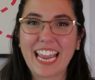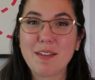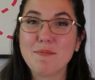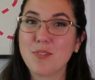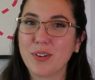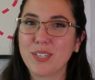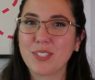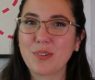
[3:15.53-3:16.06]

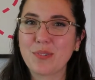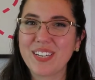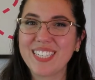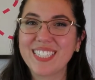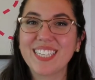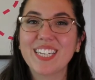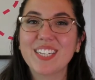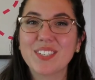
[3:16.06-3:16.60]
game Quiz
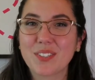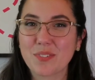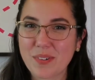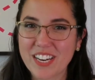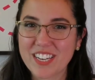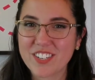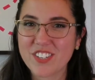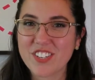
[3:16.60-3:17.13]
Quiz
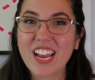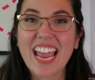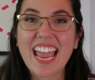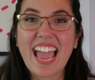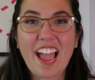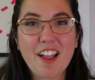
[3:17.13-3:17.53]
Switch.